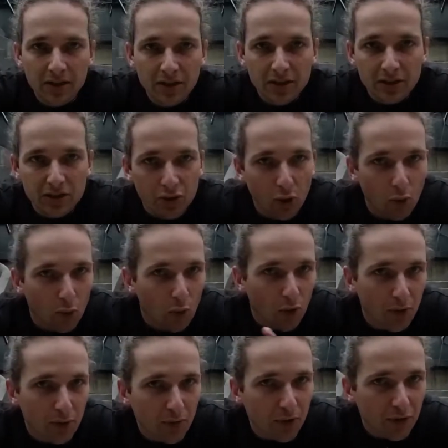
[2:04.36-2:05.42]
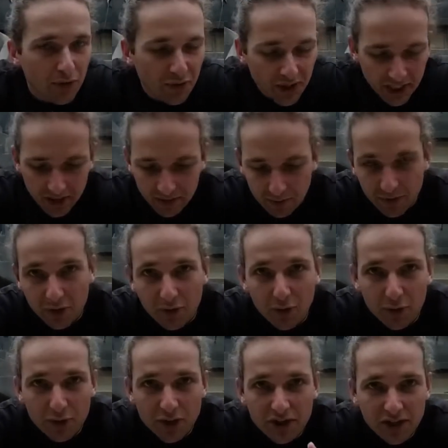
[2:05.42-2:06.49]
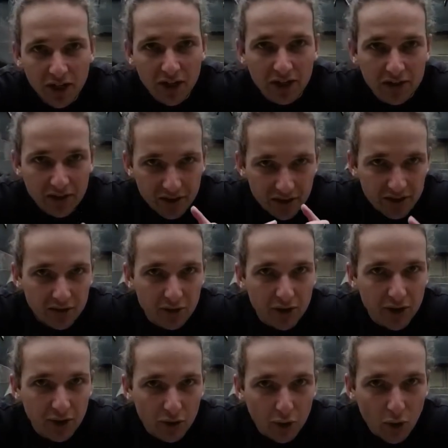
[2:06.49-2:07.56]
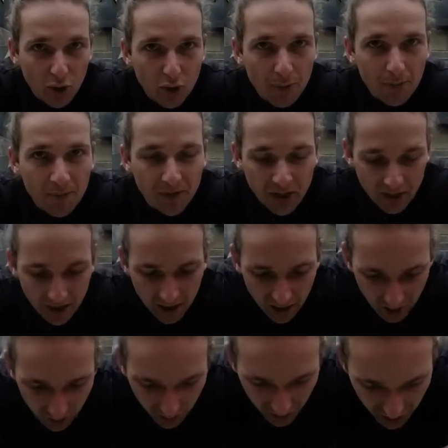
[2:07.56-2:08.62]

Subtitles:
So one more thing before we start doing a roll. When